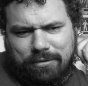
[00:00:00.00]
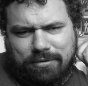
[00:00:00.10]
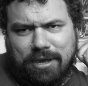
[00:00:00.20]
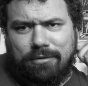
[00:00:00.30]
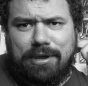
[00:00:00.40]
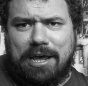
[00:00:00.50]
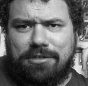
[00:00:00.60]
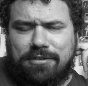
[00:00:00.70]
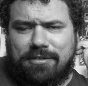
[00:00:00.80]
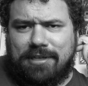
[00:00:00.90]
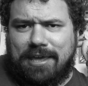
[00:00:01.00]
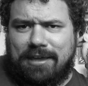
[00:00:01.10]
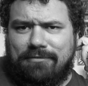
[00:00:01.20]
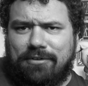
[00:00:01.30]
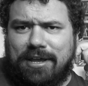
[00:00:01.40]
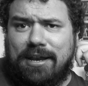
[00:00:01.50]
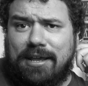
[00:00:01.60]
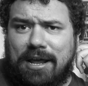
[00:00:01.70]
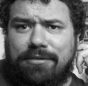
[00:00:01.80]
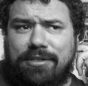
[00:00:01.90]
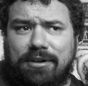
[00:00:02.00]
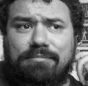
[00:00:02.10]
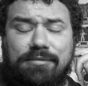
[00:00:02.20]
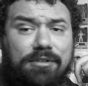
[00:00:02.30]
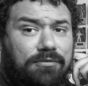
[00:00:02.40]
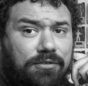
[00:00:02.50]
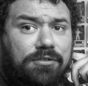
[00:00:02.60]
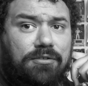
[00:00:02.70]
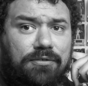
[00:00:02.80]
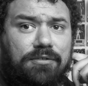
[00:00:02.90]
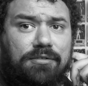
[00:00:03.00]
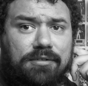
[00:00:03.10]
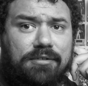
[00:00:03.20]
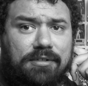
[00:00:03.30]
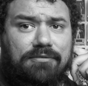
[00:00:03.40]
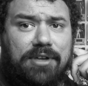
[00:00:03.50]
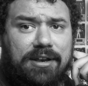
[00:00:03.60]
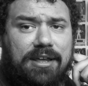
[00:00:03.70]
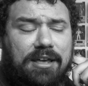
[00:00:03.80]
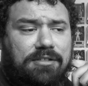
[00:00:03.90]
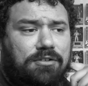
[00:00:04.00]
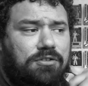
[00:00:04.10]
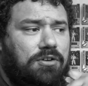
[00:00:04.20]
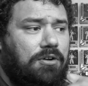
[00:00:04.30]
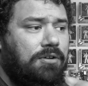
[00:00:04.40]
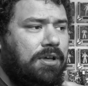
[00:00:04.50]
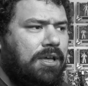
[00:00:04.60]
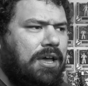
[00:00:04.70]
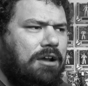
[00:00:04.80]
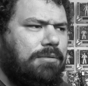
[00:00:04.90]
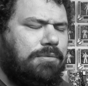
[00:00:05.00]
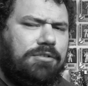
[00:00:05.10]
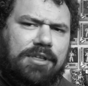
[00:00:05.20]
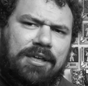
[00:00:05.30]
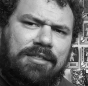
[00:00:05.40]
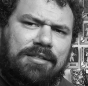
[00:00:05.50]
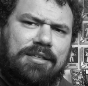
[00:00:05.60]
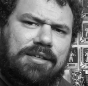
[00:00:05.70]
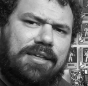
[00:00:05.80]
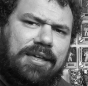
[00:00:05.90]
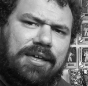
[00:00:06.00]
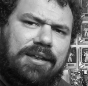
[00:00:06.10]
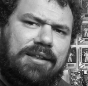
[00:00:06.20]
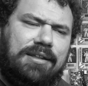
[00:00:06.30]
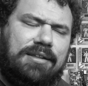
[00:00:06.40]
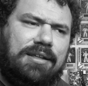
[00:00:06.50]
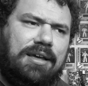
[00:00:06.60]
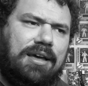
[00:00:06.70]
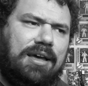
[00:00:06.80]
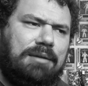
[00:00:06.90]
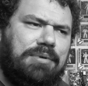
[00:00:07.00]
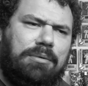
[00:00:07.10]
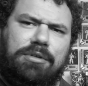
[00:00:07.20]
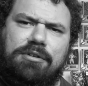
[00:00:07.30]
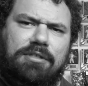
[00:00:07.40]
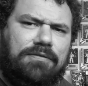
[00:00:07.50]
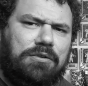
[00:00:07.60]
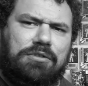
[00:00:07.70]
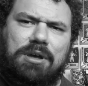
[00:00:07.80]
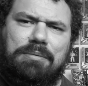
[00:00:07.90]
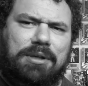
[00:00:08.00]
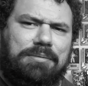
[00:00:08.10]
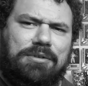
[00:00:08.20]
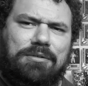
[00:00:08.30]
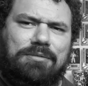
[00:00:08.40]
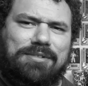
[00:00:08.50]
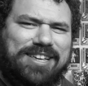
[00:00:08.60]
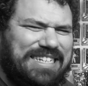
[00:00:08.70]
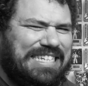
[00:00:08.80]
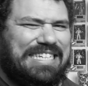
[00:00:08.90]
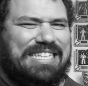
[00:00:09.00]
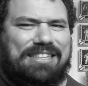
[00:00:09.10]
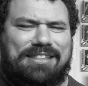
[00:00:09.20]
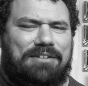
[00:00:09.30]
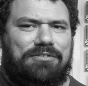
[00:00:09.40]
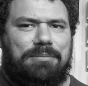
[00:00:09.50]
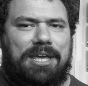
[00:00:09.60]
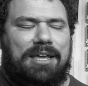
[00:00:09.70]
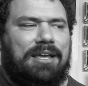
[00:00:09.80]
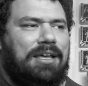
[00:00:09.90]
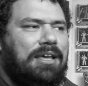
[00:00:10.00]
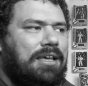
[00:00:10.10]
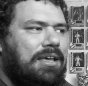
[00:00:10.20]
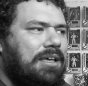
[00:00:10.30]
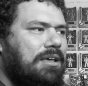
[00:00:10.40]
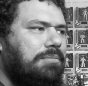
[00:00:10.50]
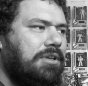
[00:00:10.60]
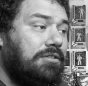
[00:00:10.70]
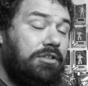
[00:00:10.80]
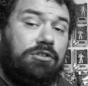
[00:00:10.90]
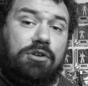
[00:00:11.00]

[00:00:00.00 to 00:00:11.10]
gut reaction's sake and for getting it out there. Silver Surfer is a fantastic show. I remember seeing this as a kid. I probably saw the first couple episodes and was like, this is not for me. Because the